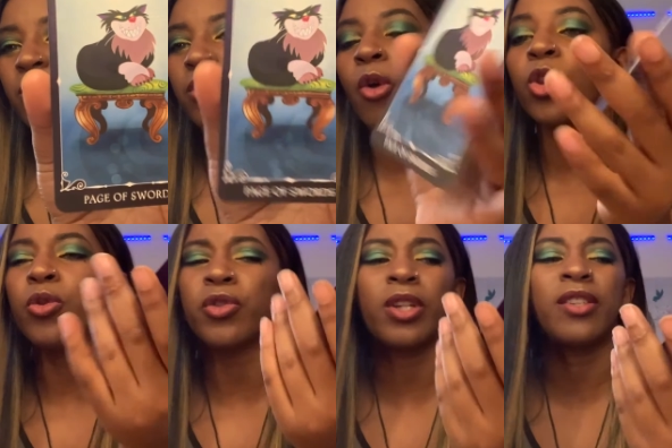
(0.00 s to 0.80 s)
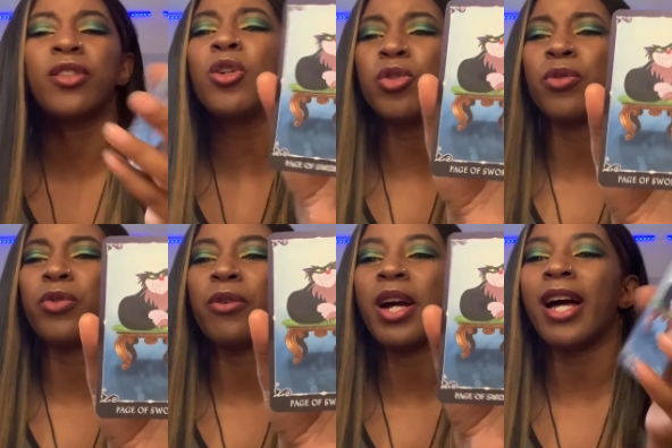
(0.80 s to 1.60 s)
No, it's
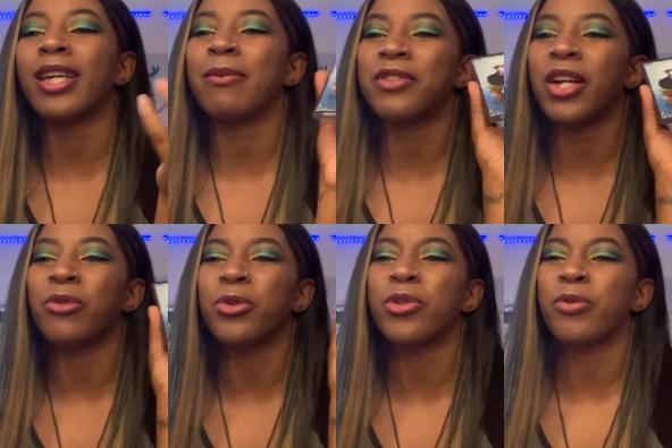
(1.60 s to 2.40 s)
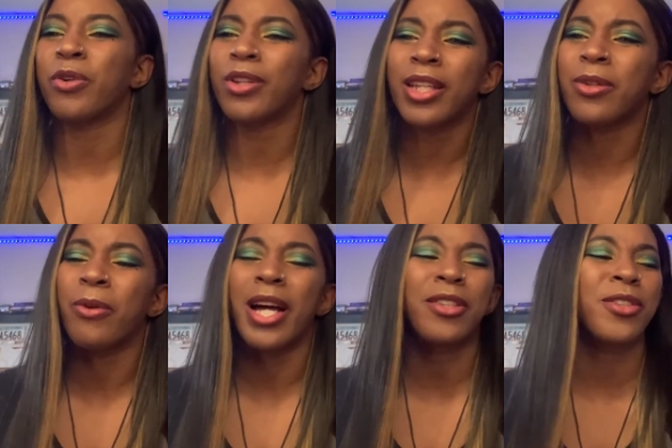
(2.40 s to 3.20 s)
Lucifer, right? I keep saying Lucifer like the
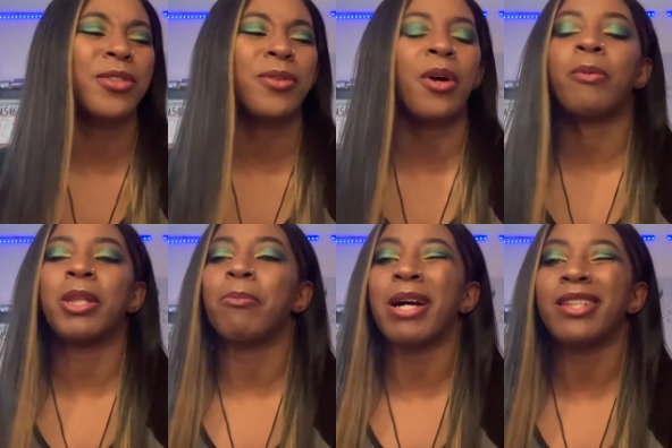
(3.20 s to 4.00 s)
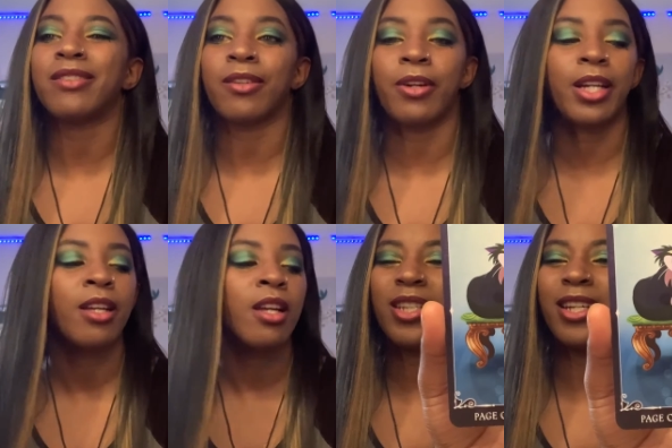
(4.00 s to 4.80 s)
rats do, or I mean the mice, sorry,
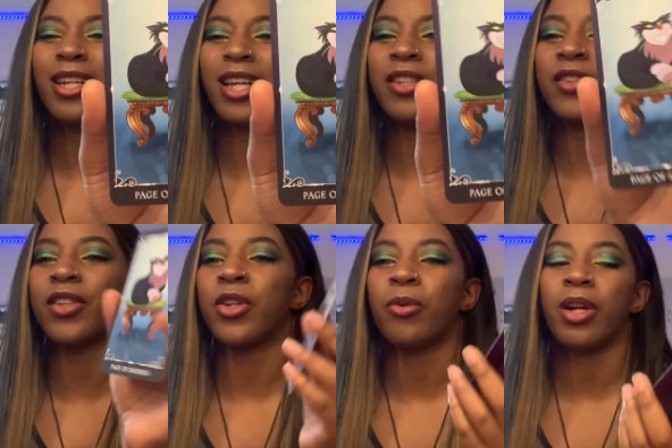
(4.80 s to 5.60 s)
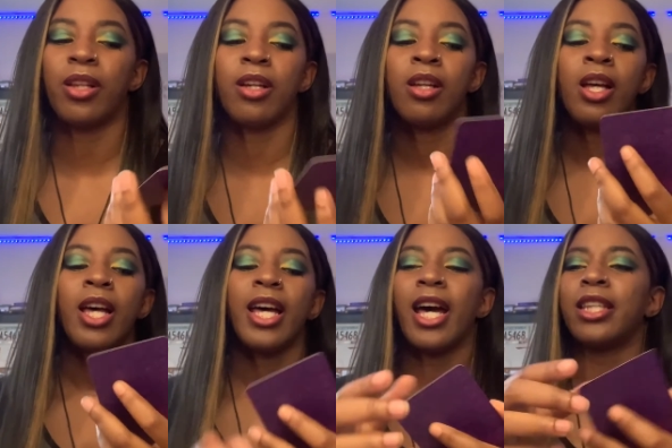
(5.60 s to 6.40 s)
in Cinderella.
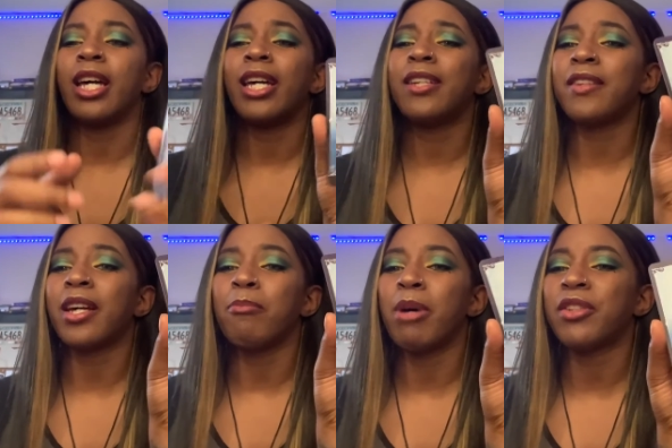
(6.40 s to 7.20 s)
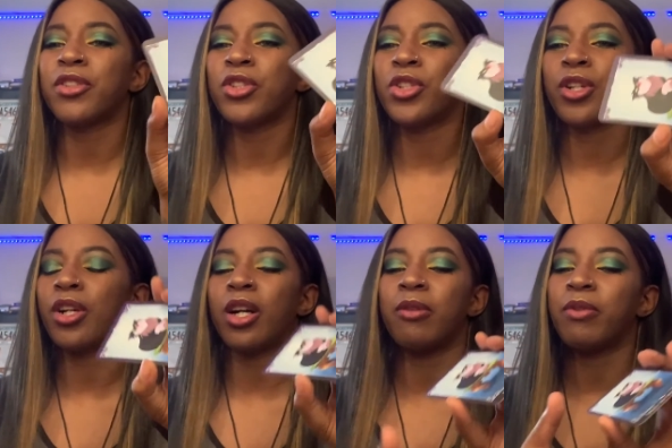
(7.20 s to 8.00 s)
And yeah, he's like a messenger
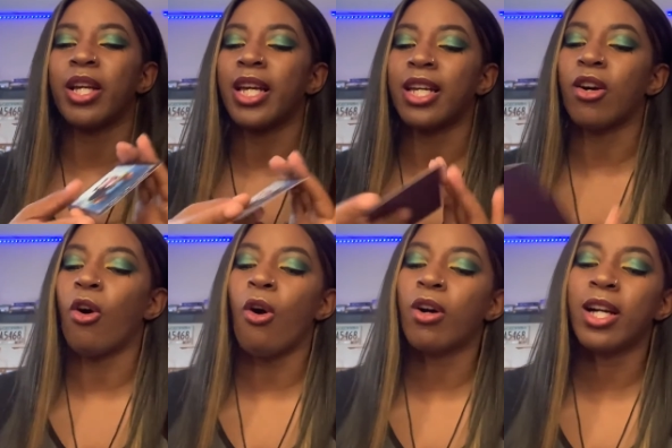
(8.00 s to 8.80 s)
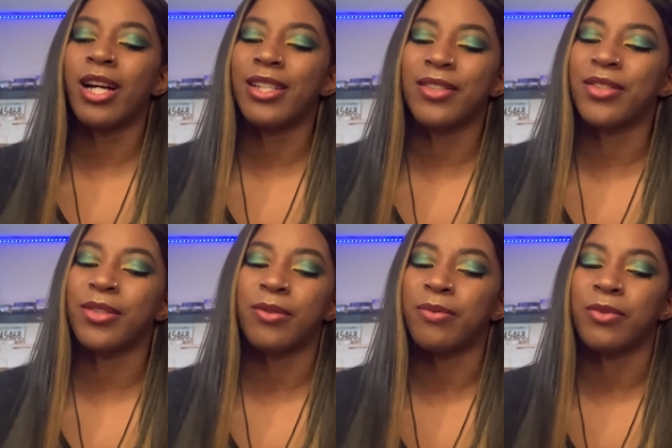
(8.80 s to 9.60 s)
of, like, all kinds
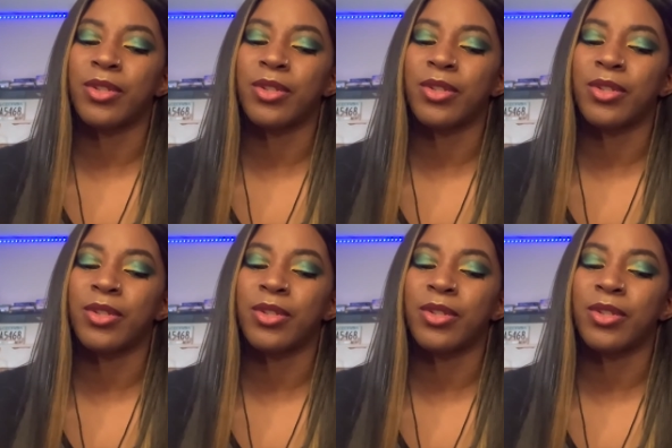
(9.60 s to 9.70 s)
of